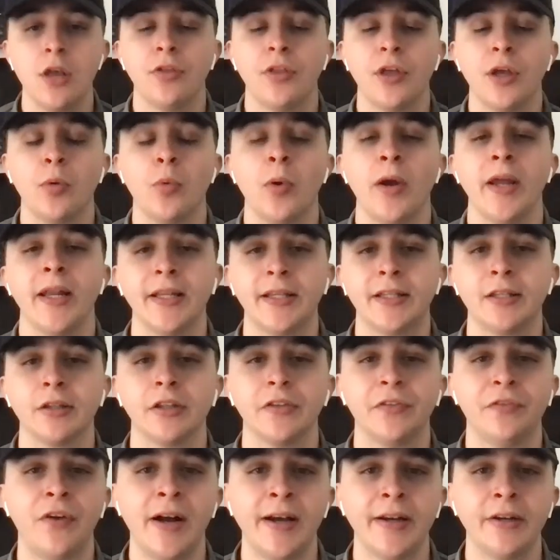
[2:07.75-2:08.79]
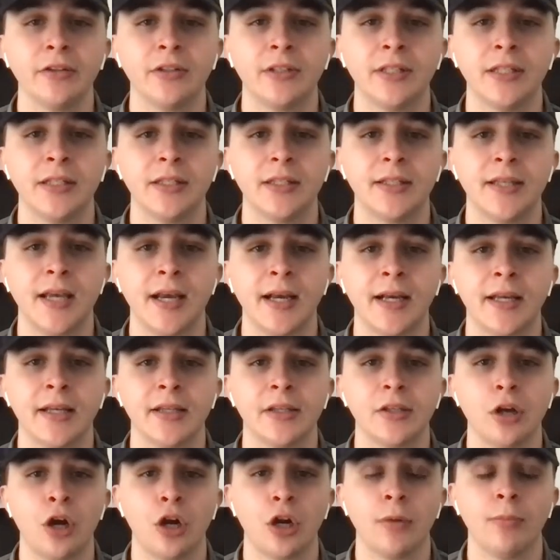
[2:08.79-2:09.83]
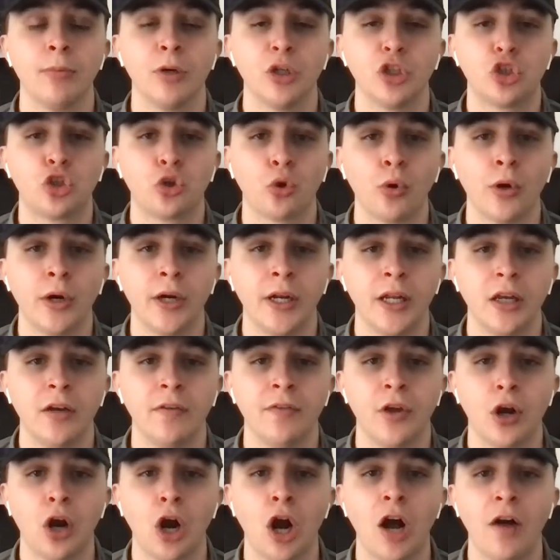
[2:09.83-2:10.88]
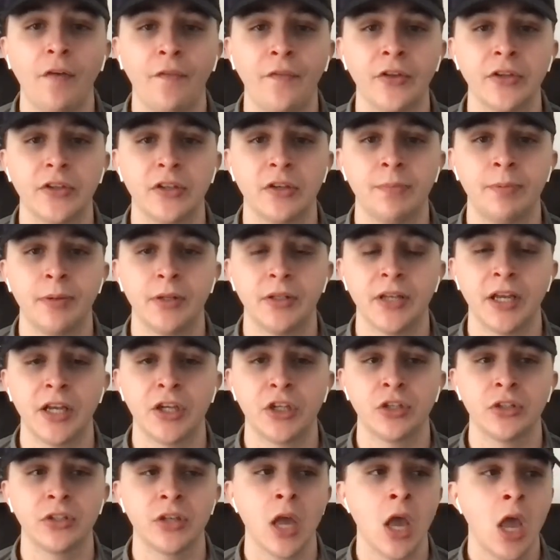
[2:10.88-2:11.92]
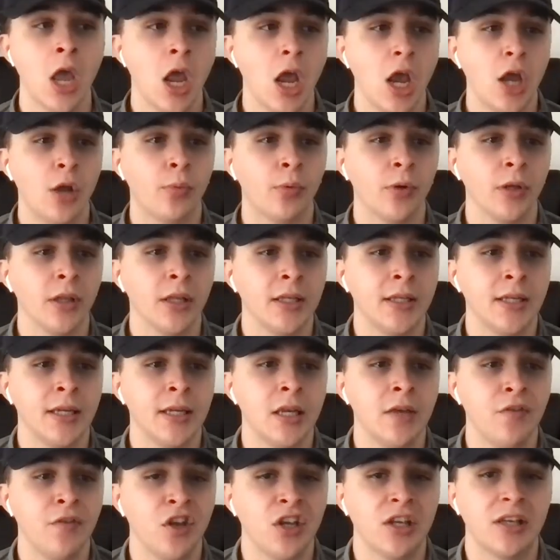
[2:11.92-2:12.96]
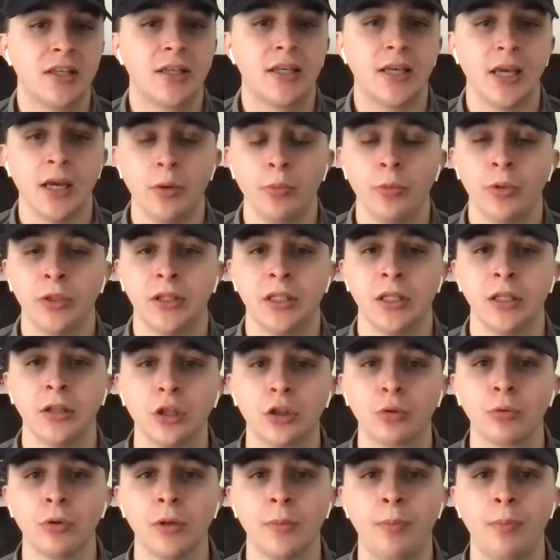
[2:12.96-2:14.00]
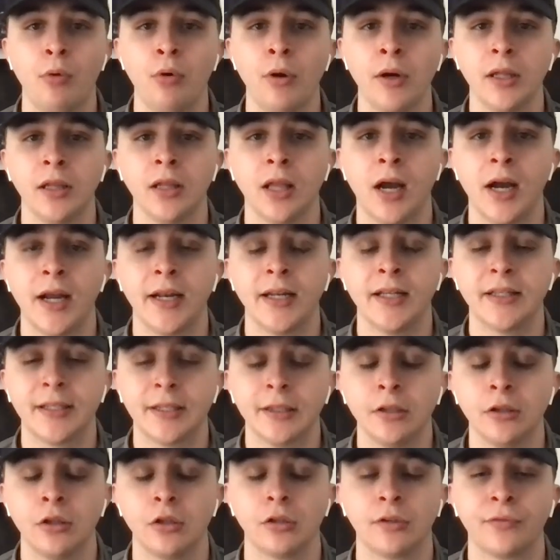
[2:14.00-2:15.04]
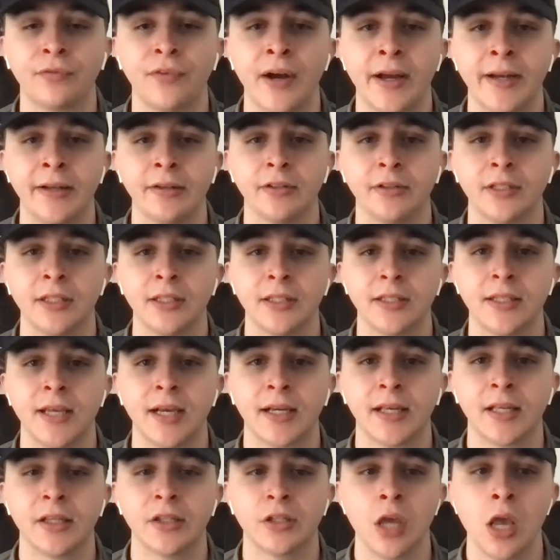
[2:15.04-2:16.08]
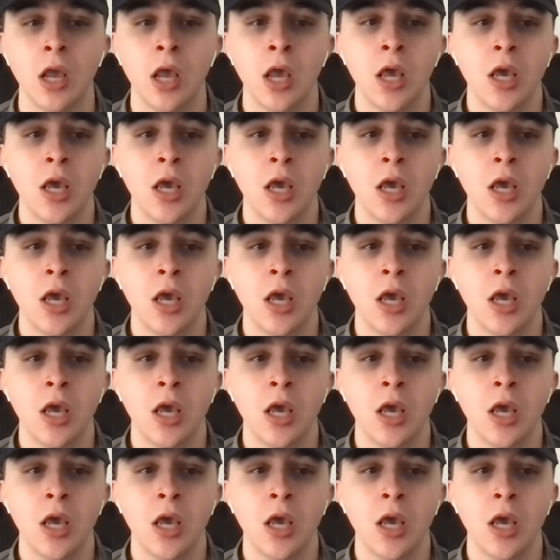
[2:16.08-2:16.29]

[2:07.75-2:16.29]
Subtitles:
They waited till the final 10 seconds on a majority of their offensive possessions and really didn't even get within the 3-point line until those final 10 seconds.